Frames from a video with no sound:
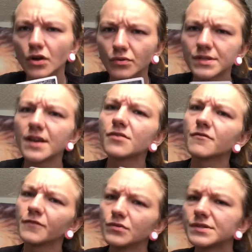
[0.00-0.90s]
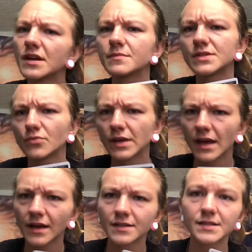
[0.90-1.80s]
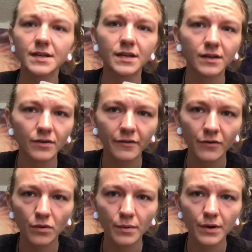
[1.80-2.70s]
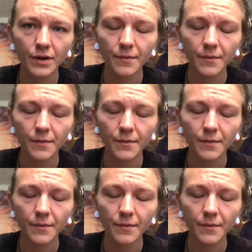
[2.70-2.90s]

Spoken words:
take the few steps that we can see forward,